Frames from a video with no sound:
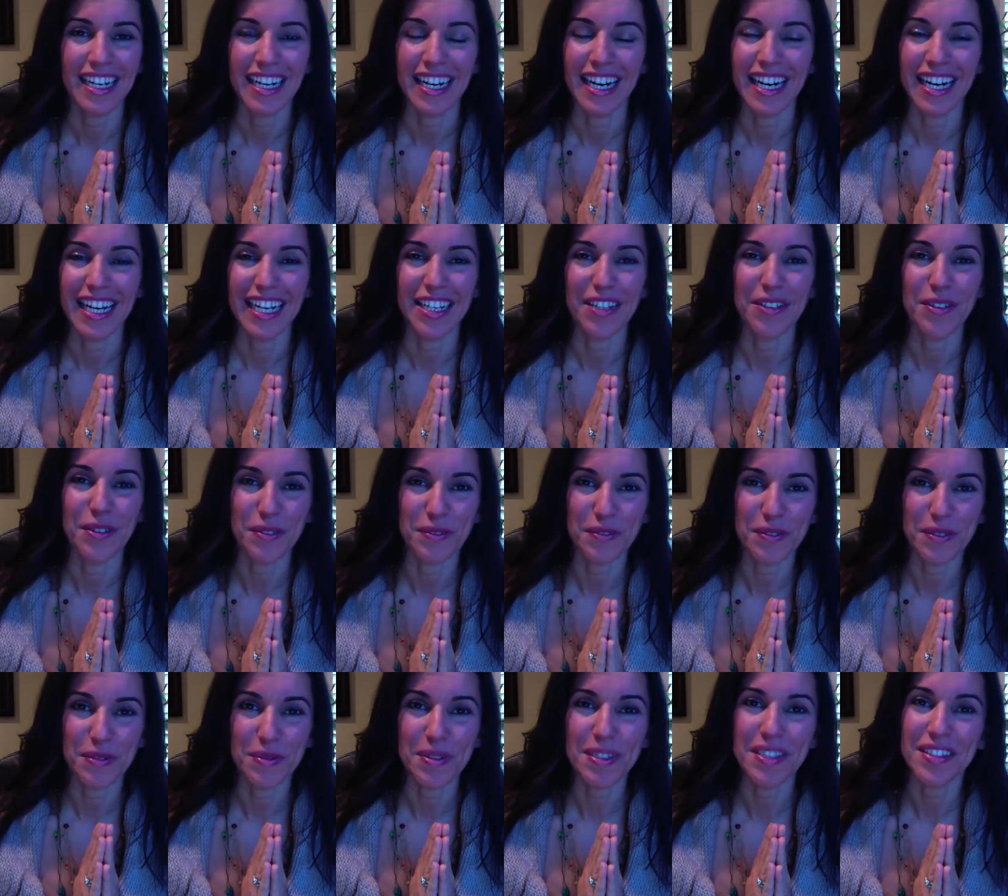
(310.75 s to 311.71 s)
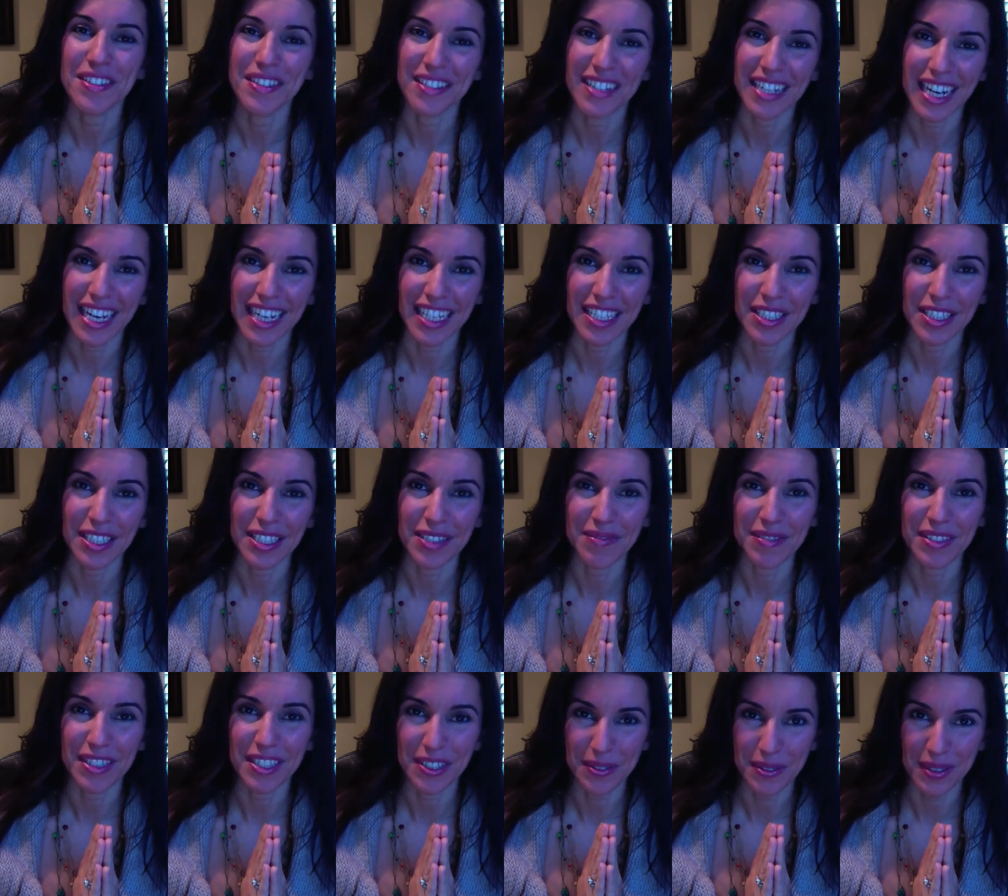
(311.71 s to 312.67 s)
I look forward to connecting
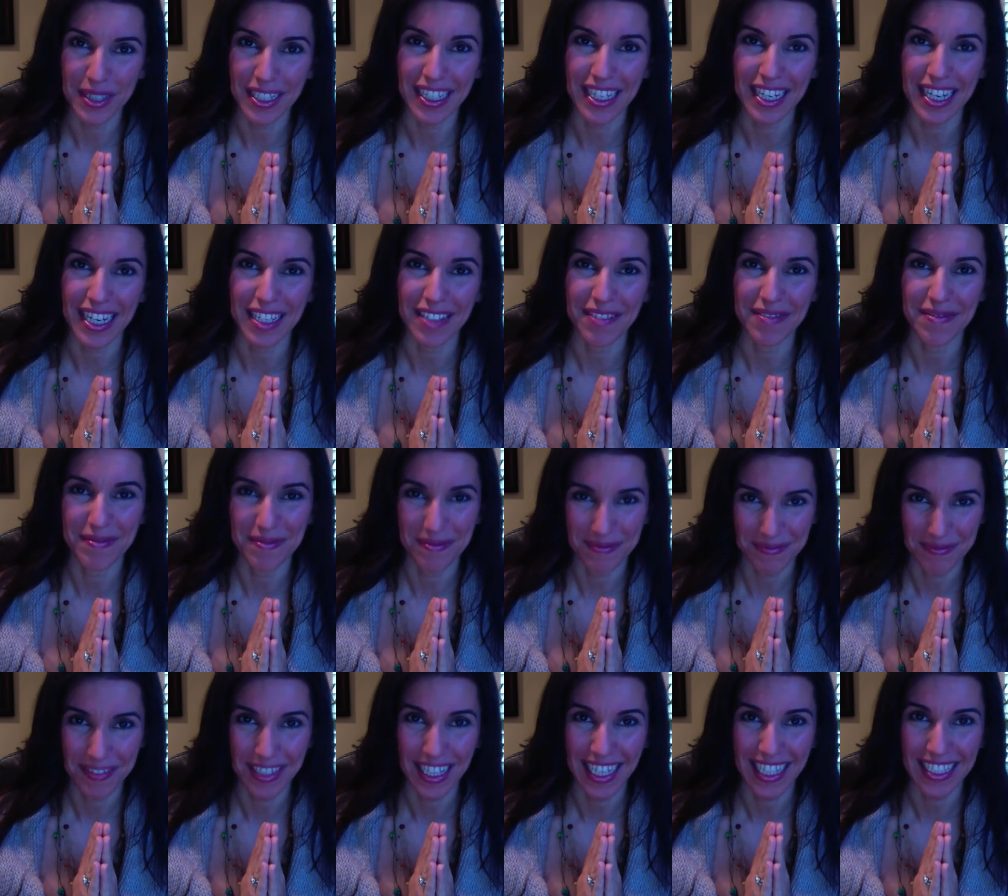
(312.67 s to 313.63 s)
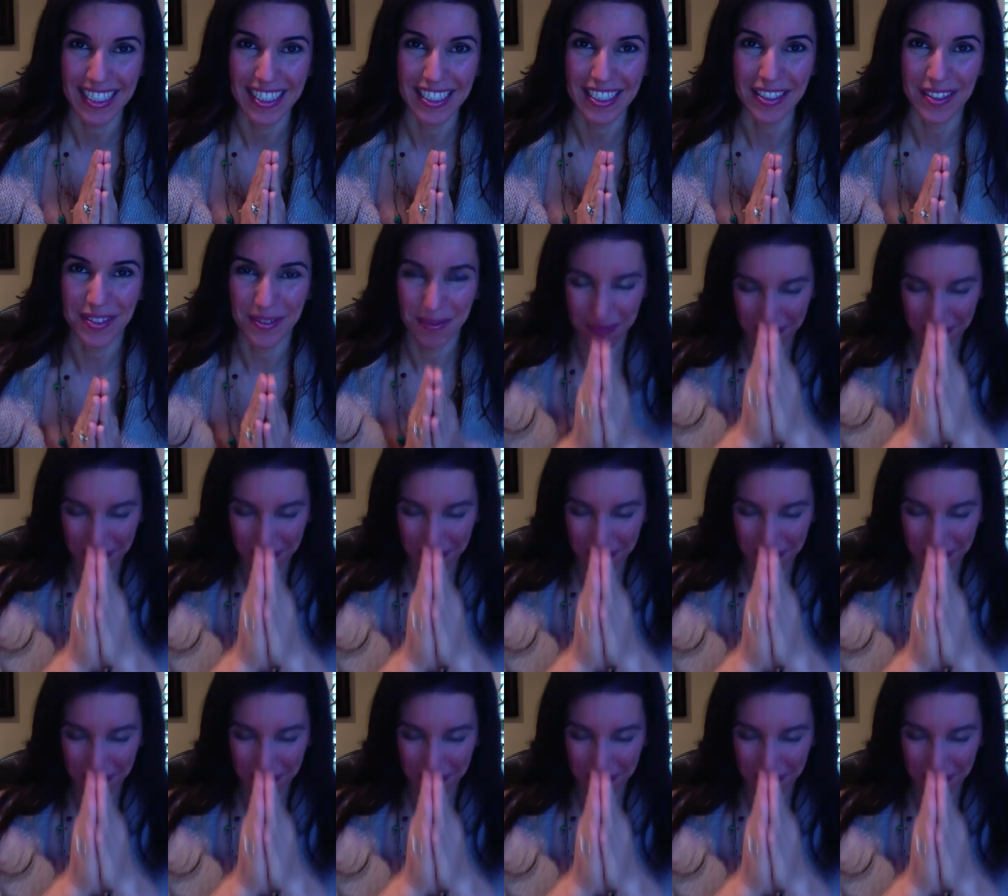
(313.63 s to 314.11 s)
with you again. Thank you.